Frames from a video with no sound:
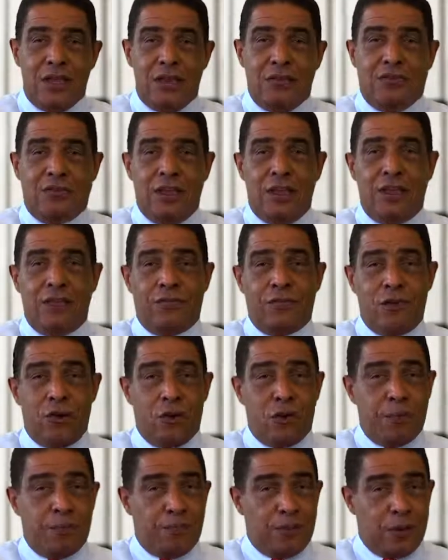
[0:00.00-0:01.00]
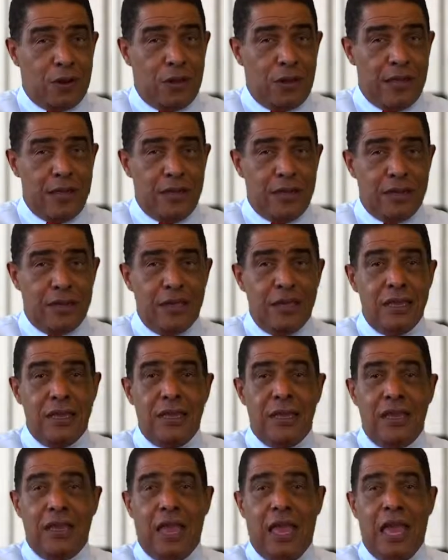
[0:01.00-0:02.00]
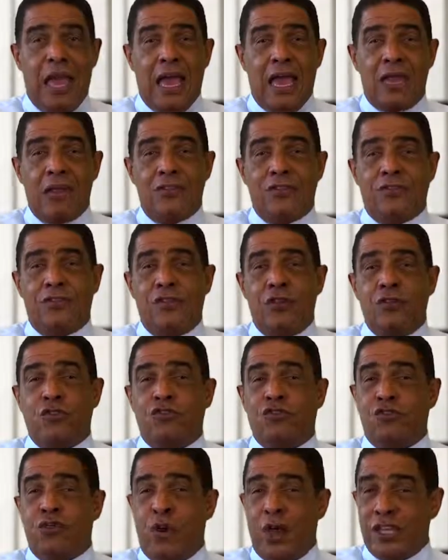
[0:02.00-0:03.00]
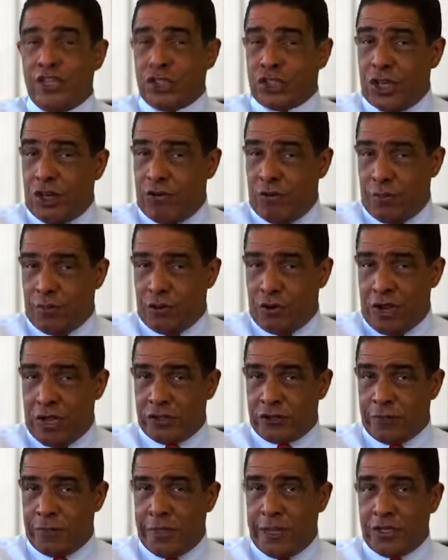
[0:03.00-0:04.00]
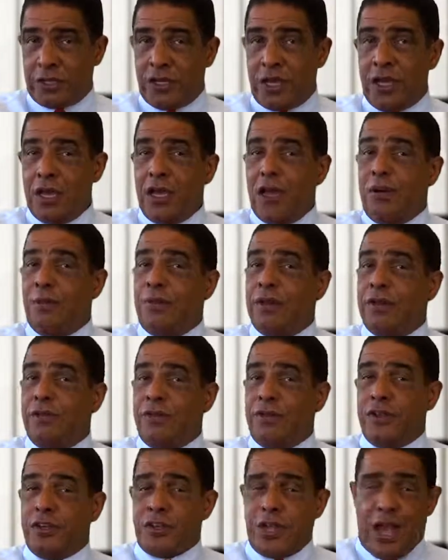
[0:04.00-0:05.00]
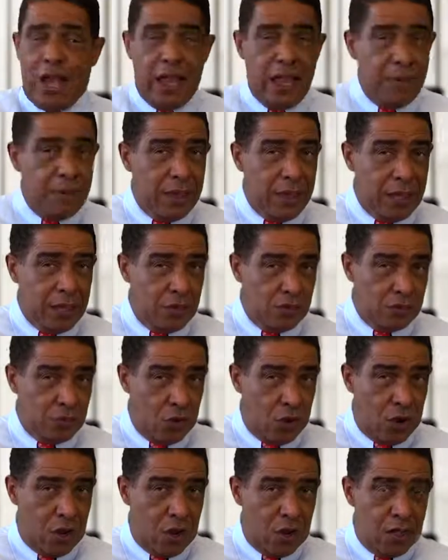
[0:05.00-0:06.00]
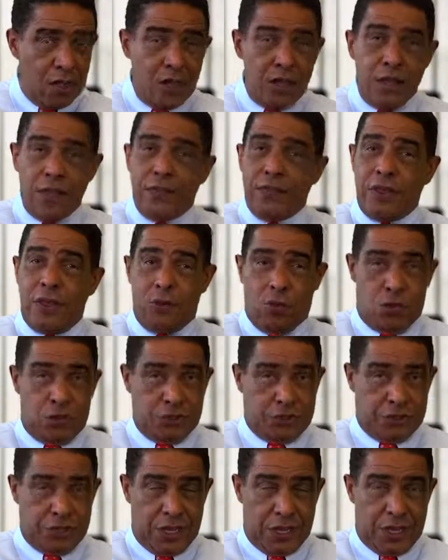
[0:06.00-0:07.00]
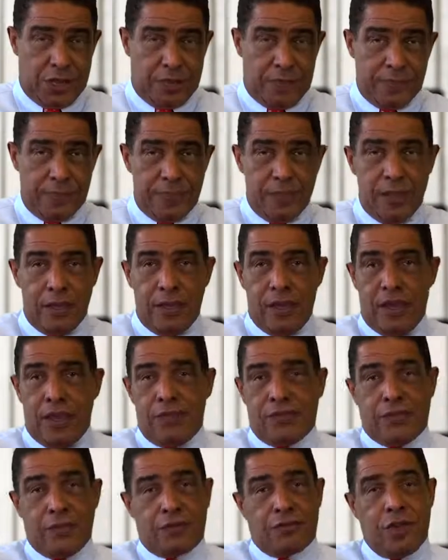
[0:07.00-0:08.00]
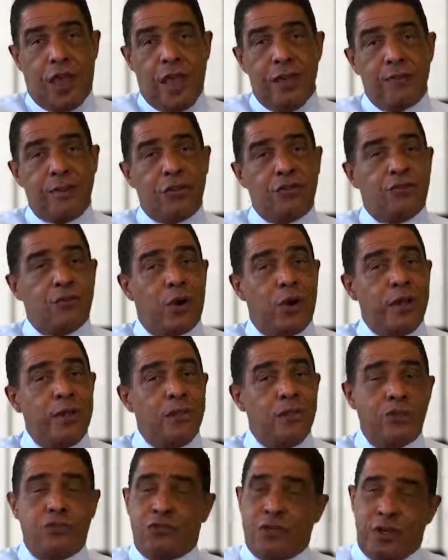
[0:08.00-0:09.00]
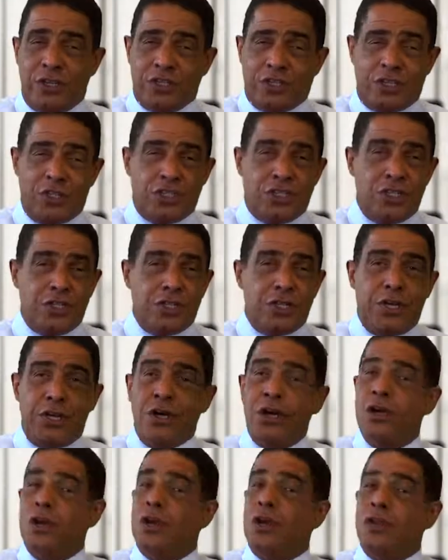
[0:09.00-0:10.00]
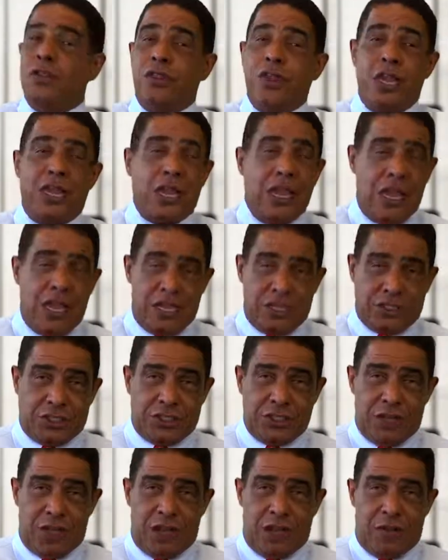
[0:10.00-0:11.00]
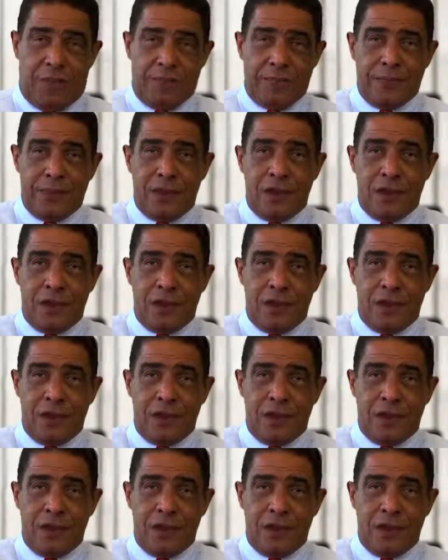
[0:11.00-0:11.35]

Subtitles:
You see, if your client has the trust of a prospect, but if the timing is wrong, they won't sell. If the timing's right and the trust isn't there, they can't sell.